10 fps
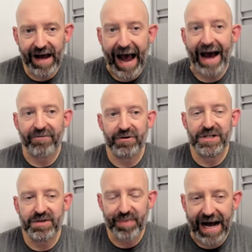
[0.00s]

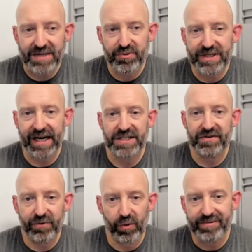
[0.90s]
average pass
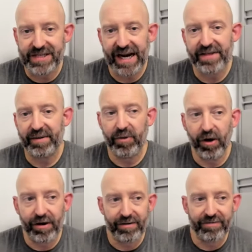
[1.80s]
protection for Wimsatt. I think
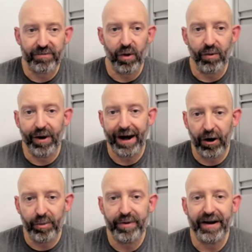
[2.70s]
part of what will
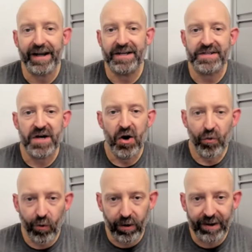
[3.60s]
help is
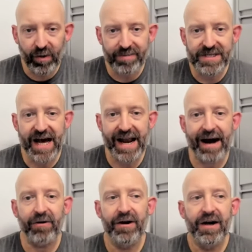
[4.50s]
rolling Wimsatt
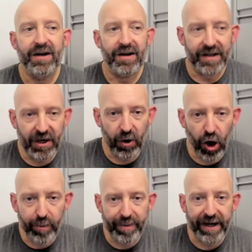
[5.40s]
out, you know,
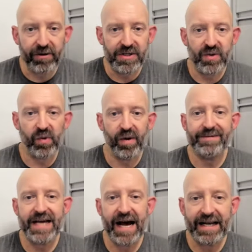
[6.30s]
RPOs with
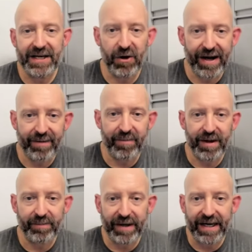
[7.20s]
Wimsatt, you know,
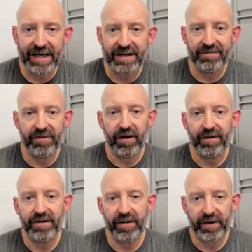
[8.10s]
him be getting
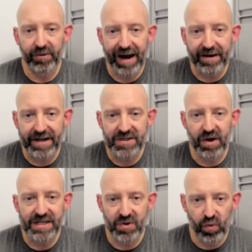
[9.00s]
involved on the ground as
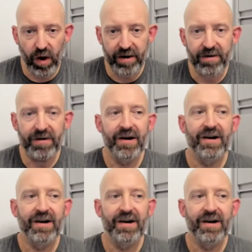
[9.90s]
a runner,